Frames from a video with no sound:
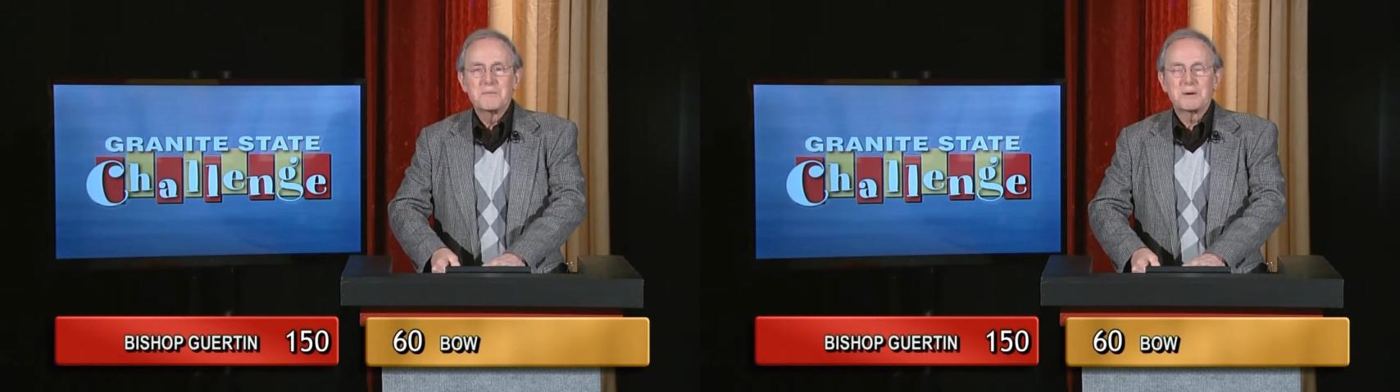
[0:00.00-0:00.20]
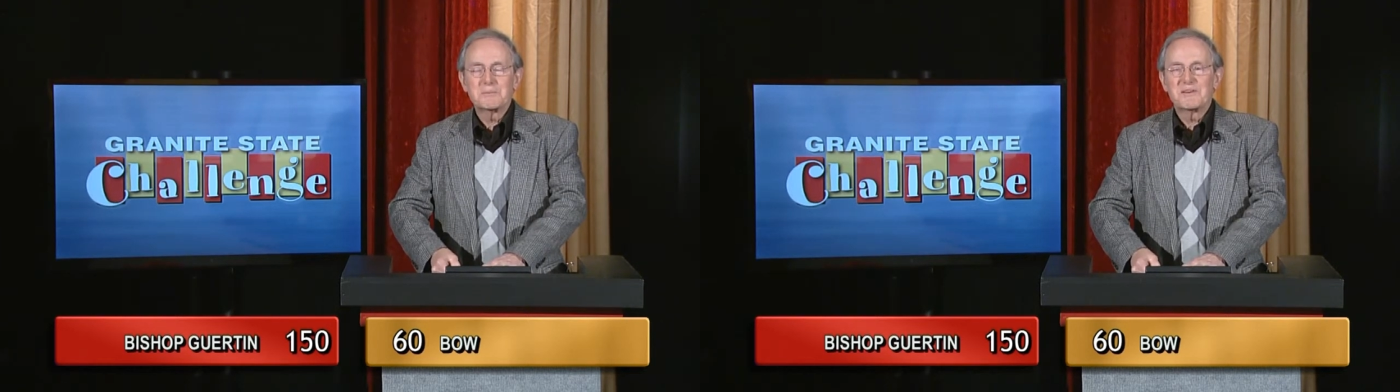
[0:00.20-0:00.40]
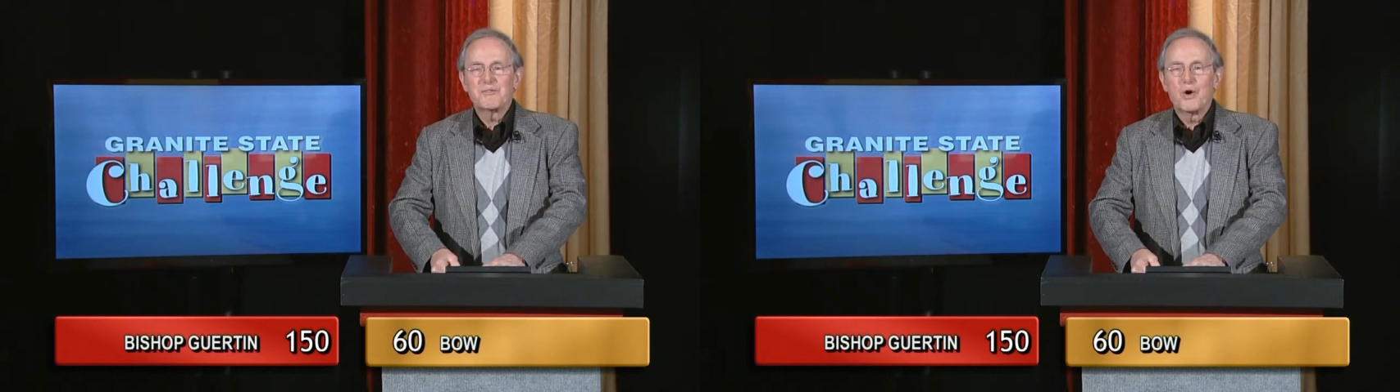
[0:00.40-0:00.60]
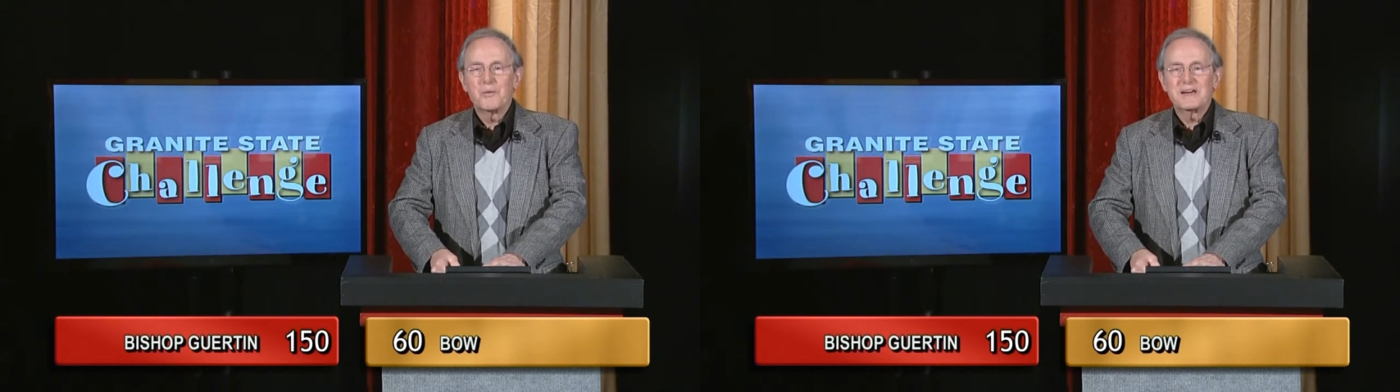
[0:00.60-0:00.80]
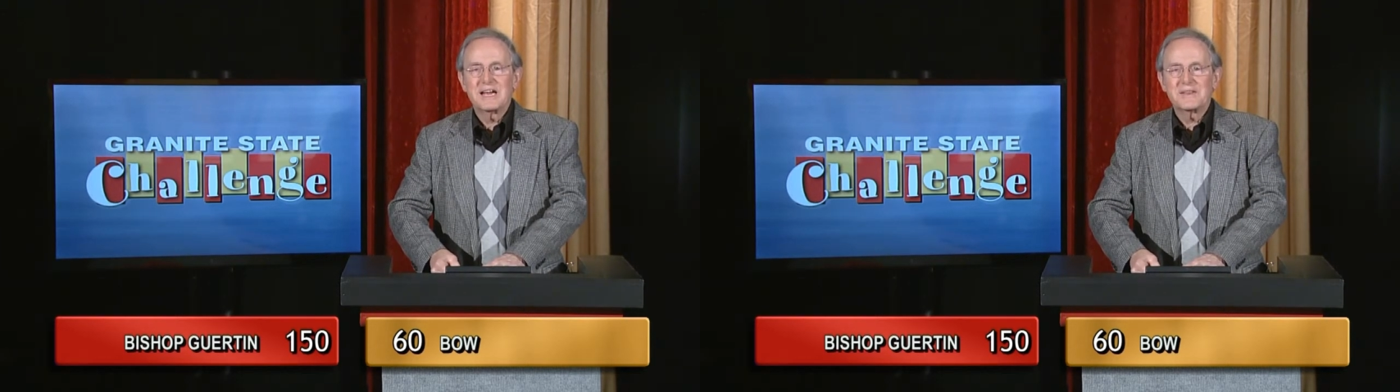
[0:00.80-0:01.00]
But before
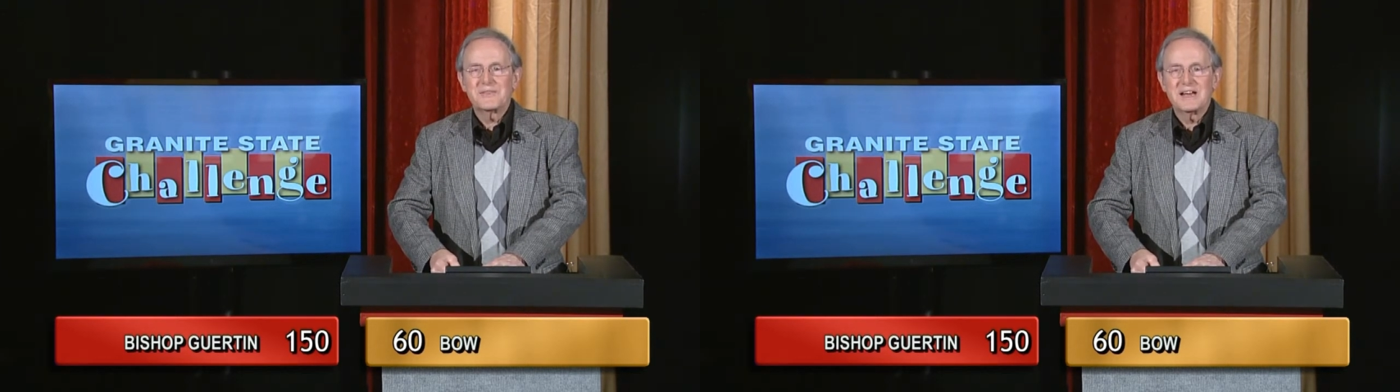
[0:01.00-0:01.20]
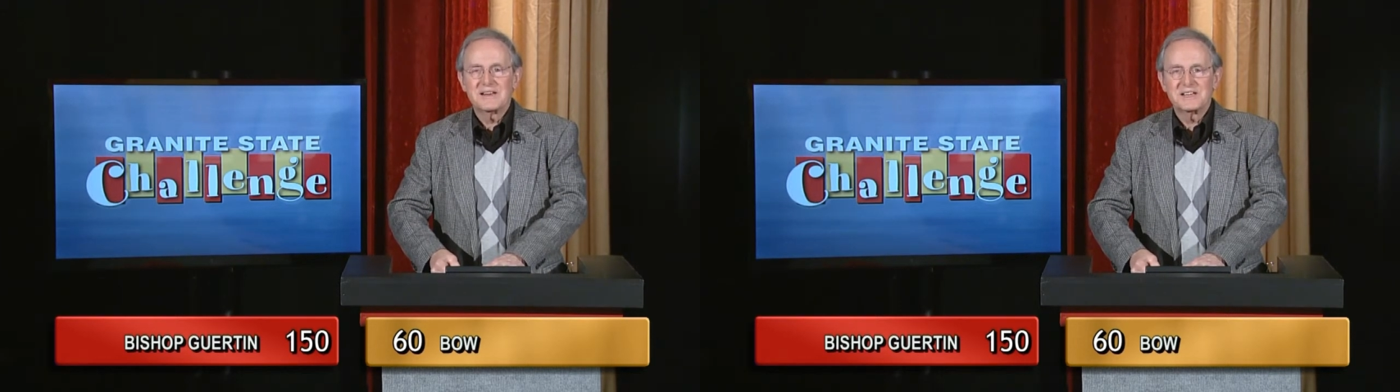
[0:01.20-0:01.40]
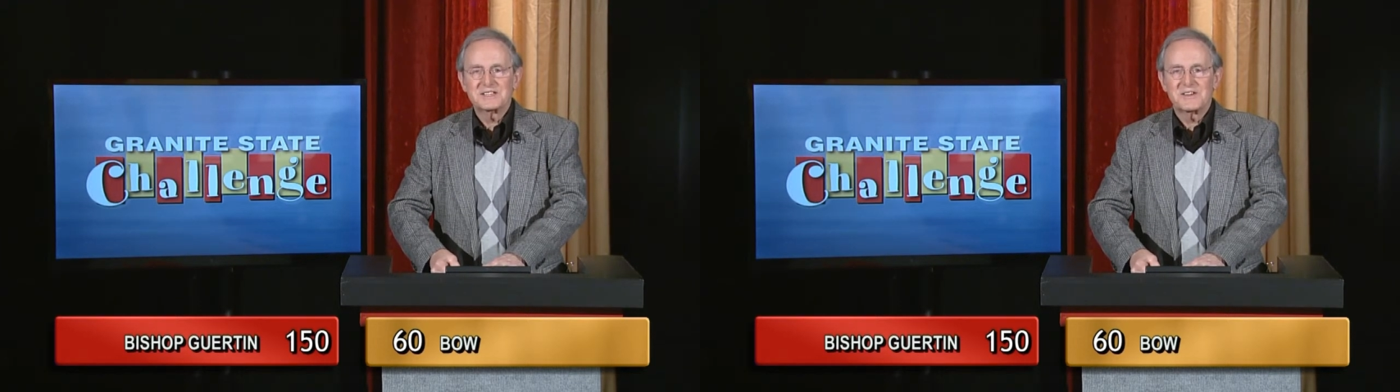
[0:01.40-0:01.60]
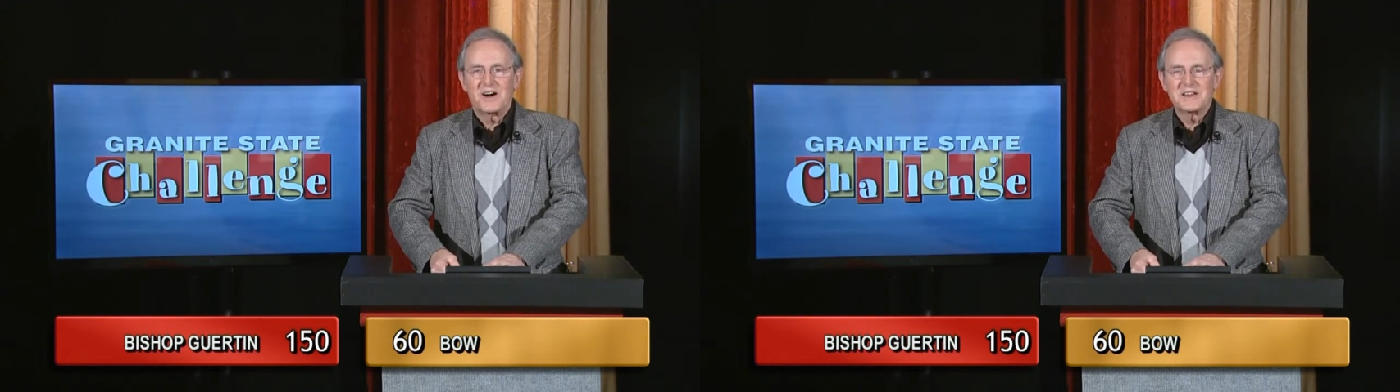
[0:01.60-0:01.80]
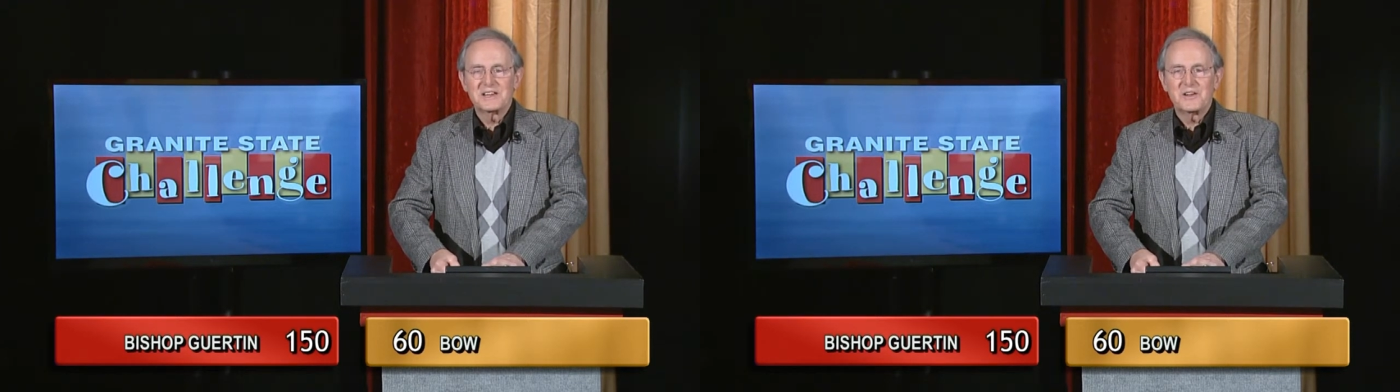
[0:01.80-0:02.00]
we get there, let's
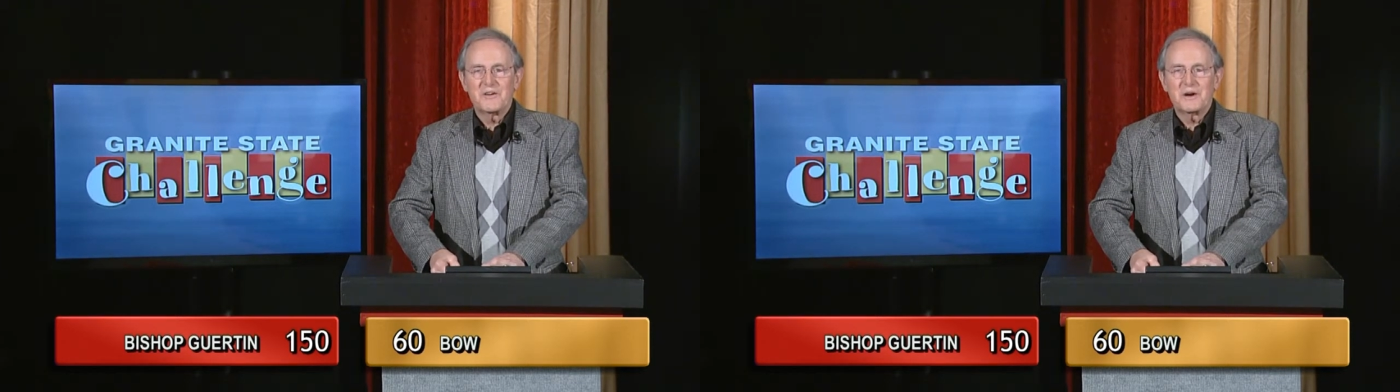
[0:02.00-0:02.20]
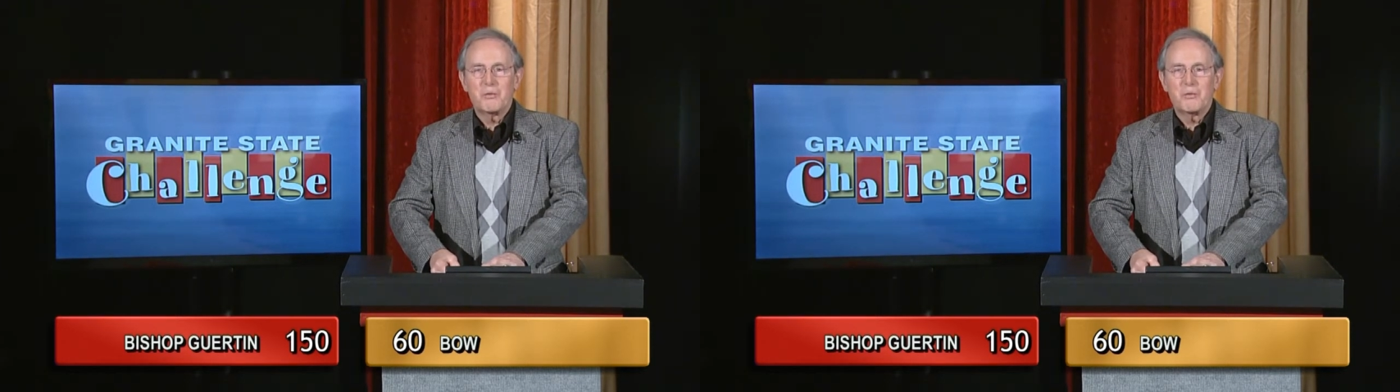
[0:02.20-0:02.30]
call in Laurie